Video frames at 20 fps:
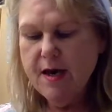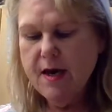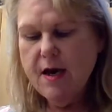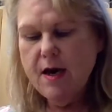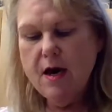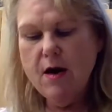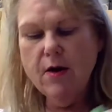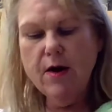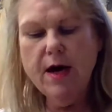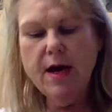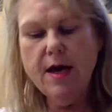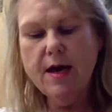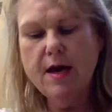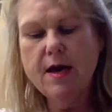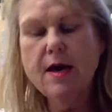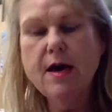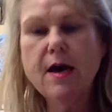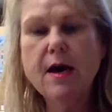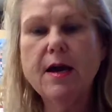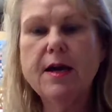Okay,
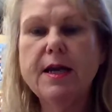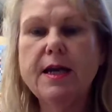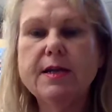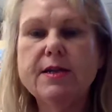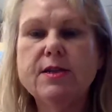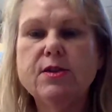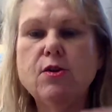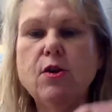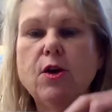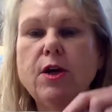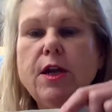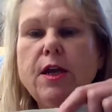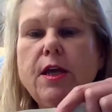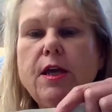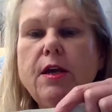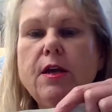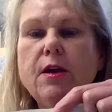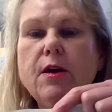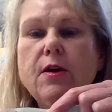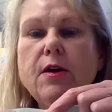I'm going to get started
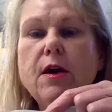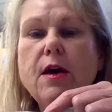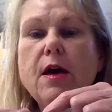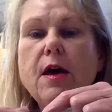here.